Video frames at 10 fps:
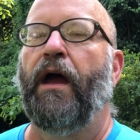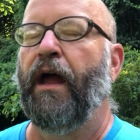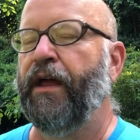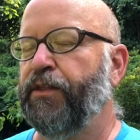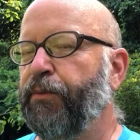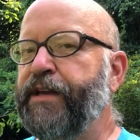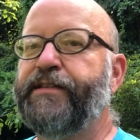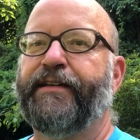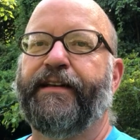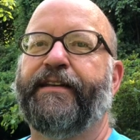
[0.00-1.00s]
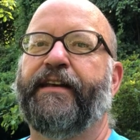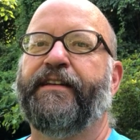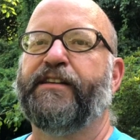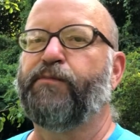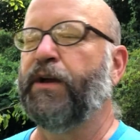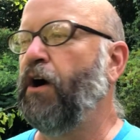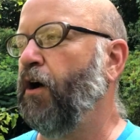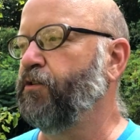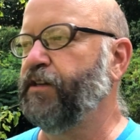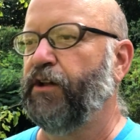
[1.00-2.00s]
And the reason it didn't is
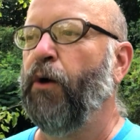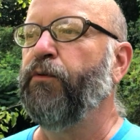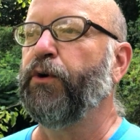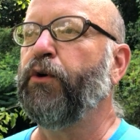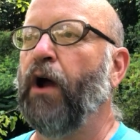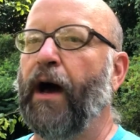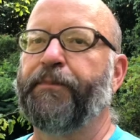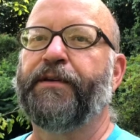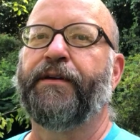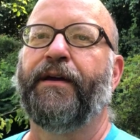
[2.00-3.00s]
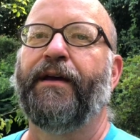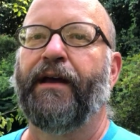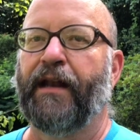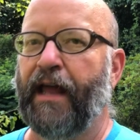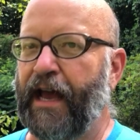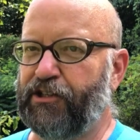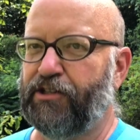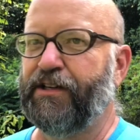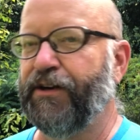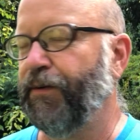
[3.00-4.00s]
because it overcropped
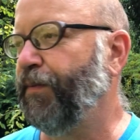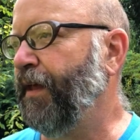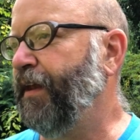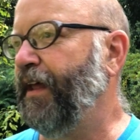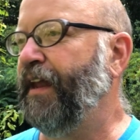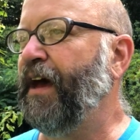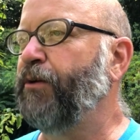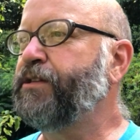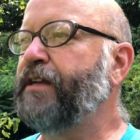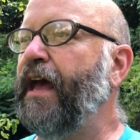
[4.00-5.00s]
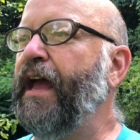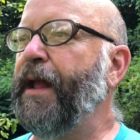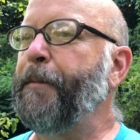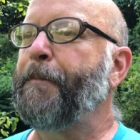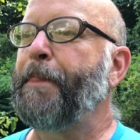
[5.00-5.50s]
last year. And I will say